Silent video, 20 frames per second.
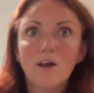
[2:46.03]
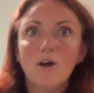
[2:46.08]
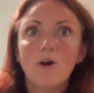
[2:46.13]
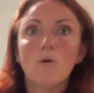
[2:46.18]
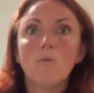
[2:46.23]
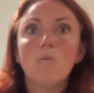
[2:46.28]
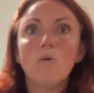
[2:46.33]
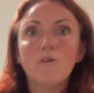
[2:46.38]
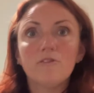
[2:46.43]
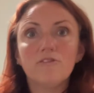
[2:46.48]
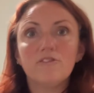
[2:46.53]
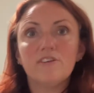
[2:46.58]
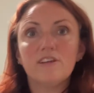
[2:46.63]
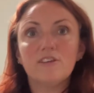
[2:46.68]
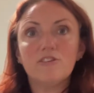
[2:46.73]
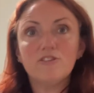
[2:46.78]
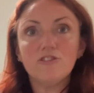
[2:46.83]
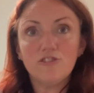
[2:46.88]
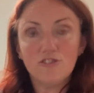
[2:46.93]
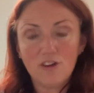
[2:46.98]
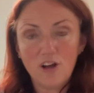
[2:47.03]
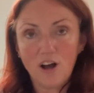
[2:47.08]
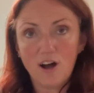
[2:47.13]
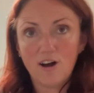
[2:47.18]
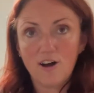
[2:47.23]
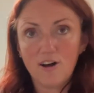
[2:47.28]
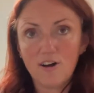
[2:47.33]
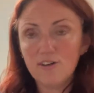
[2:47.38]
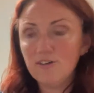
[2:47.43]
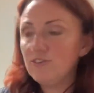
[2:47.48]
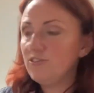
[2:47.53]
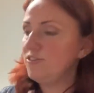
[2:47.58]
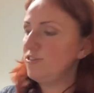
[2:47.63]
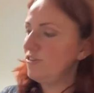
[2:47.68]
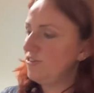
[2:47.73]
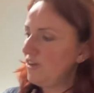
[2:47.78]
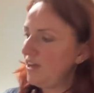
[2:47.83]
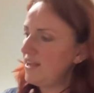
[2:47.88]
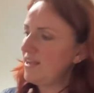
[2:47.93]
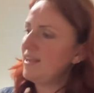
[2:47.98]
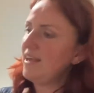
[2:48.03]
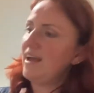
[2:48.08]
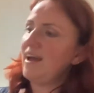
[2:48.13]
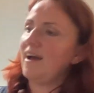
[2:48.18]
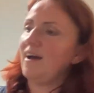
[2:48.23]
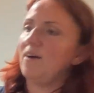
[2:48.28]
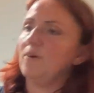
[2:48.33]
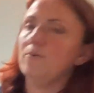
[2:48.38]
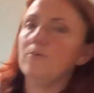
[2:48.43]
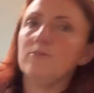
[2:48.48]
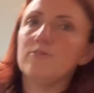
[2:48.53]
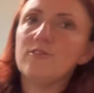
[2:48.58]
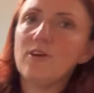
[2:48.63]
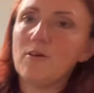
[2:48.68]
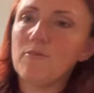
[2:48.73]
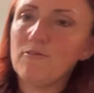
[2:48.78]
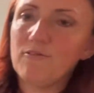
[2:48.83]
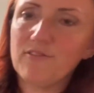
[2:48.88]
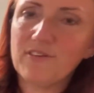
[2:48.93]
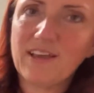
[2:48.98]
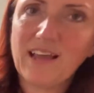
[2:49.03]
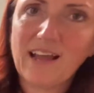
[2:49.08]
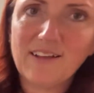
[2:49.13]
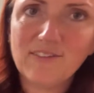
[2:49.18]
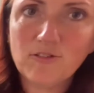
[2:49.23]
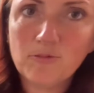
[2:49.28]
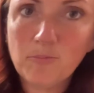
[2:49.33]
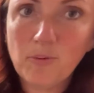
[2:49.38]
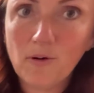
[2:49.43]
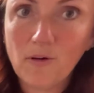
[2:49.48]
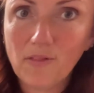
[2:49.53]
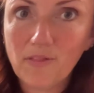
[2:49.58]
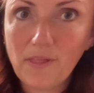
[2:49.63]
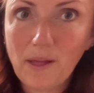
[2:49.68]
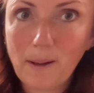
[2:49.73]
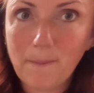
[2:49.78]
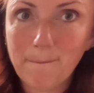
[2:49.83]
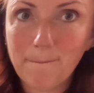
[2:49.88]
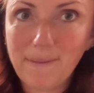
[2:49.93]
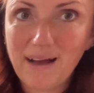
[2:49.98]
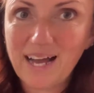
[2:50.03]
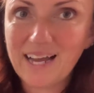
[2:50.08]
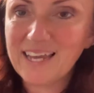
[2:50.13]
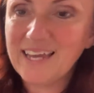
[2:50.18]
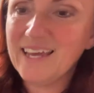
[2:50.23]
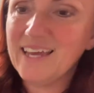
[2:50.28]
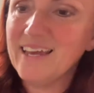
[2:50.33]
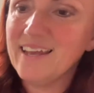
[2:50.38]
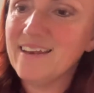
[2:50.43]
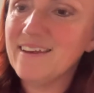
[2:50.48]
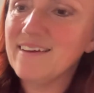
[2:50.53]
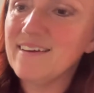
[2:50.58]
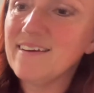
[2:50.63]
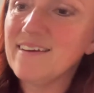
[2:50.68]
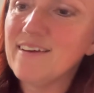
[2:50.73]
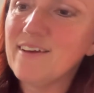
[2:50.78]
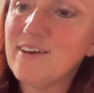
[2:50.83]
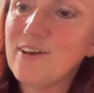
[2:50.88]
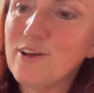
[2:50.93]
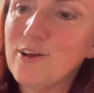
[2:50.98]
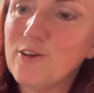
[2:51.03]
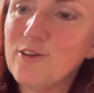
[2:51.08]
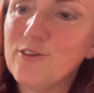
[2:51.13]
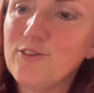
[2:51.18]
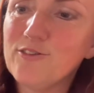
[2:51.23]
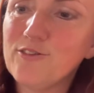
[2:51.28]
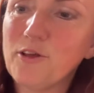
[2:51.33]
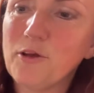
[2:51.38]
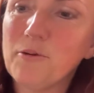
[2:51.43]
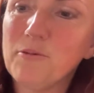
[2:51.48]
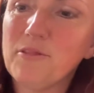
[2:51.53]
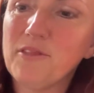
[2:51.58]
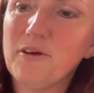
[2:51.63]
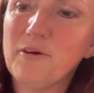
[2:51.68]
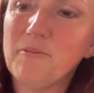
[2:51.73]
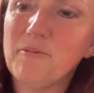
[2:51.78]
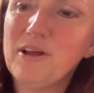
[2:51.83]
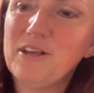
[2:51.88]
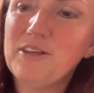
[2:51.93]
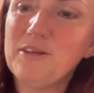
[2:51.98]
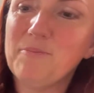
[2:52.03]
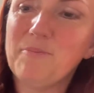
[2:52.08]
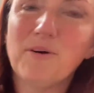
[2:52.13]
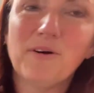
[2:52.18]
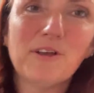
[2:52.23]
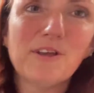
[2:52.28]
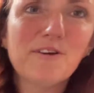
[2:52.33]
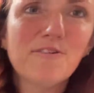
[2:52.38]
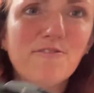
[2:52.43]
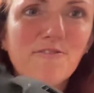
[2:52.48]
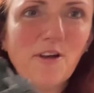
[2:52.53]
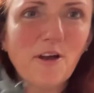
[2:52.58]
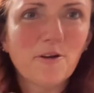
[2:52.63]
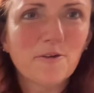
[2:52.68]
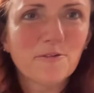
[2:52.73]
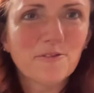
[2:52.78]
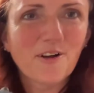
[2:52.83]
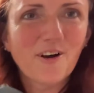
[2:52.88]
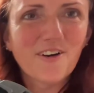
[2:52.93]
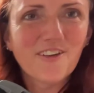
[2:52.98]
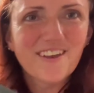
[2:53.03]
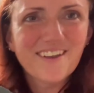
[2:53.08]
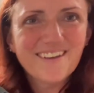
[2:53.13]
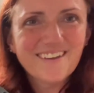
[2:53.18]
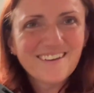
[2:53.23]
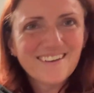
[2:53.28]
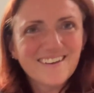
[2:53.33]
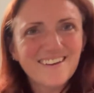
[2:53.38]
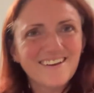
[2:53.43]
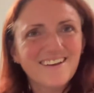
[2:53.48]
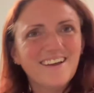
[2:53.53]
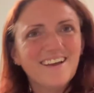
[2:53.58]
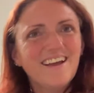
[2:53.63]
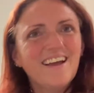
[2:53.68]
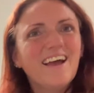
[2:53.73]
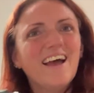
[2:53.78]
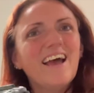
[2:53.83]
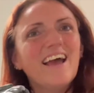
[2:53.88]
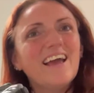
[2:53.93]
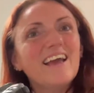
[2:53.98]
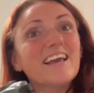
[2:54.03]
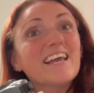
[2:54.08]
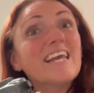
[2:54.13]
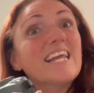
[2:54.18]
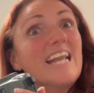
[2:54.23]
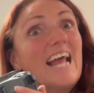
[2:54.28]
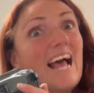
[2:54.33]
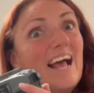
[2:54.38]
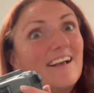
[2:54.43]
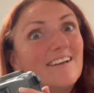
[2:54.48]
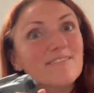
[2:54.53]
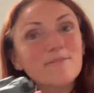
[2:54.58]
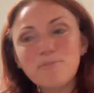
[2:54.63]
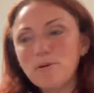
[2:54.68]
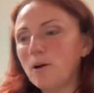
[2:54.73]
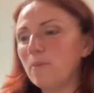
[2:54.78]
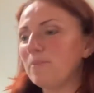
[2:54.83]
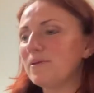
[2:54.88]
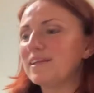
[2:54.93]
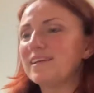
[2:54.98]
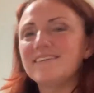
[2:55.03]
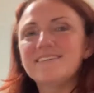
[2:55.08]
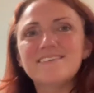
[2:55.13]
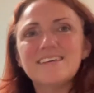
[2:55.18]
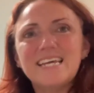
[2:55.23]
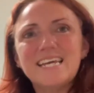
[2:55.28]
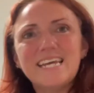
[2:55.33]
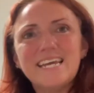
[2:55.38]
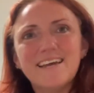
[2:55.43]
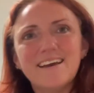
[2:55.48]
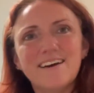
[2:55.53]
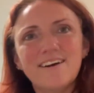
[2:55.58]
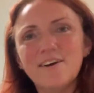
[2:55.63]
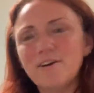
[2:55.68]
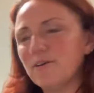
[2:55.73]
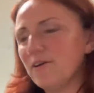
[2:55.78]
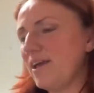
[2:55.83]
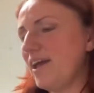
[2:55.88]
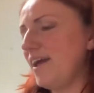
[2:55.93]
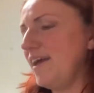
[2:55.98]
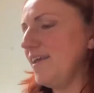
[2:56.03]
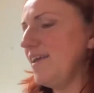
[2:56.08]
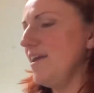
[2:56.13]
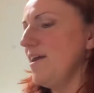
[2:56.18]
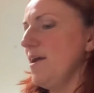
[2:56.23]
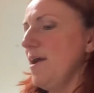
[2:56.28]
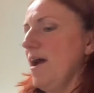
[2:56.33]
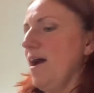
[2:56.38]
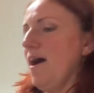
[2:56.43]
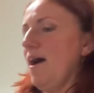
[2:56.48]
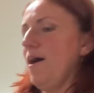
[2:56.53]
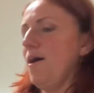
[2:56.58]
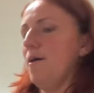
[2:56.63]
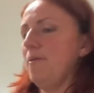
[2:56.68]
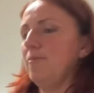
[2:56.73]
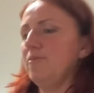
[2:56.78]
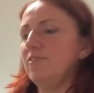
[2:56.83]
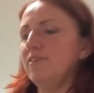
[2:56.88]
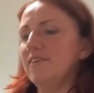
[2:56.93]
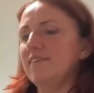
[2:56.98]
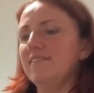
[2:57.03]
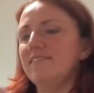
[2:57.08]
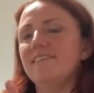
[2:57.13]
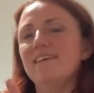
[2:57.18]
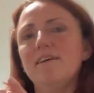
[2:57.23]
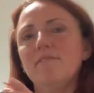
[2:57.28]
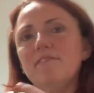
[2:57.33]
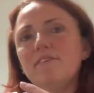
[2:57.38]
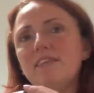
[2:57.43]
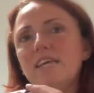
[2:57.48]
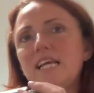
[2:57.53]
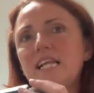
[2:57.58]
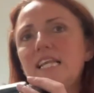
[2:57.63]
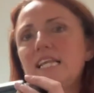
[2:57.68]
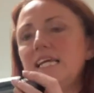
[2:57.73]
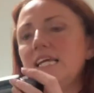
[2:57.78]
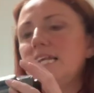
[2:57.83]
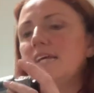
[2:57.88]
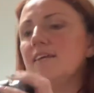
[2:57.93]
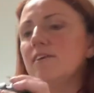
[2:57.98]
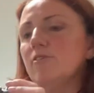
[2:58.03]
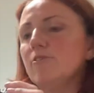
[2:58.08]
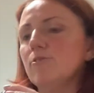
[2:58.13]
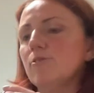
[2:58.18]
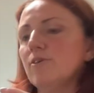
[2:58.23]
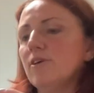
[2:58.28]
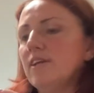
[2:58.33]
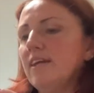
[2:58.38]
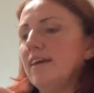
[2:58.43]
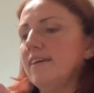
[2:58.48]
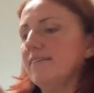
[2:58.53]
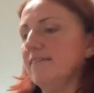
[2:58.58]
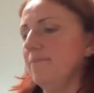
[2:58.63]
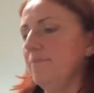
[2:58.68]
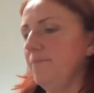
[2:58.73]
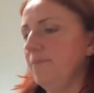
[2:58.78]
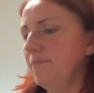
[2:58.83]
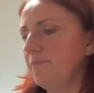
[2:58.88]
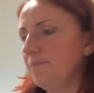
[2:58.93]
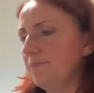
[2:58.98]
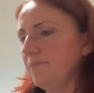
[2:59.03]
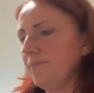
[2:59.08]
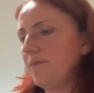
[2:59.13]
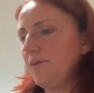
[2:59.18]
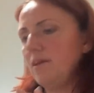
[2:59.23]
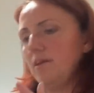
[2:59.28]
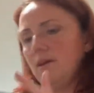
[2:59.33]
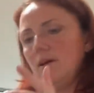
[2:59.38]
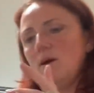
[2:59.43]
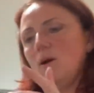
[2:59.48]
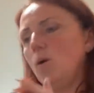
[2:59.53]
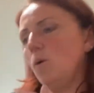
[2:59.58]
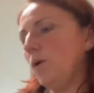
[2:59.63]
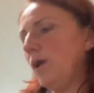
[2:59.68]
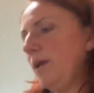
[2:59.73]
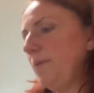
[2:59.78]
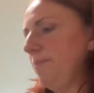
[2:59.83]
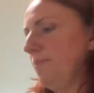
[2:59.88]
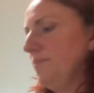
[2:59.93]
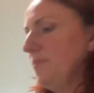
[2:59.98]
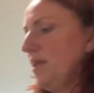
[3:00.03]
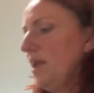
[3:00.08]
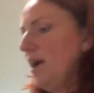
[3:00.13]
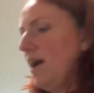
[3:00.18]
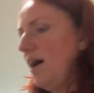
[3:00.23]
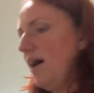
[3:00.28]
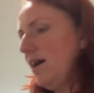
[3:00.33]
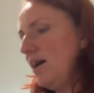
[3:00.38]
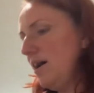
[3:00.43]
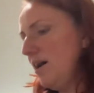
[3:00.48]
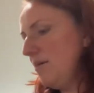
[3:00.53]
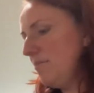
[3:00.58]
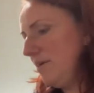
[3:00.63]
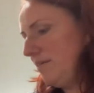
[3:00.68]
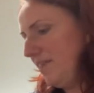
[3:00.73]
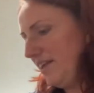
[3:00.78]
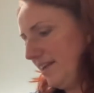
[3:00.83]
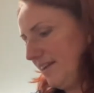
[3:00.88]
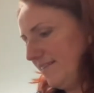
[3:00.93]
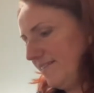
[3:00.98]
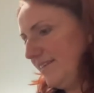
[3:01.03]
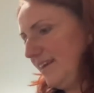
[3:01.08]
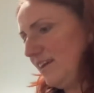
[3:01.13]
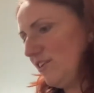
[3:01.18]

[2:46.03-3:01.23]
Once it's charged, take it out. Don't forget to put that back in so that when you put your phone on it connects properly to here, okay? So you can see everything clearly and it's all connecting. Okay, I think that's it.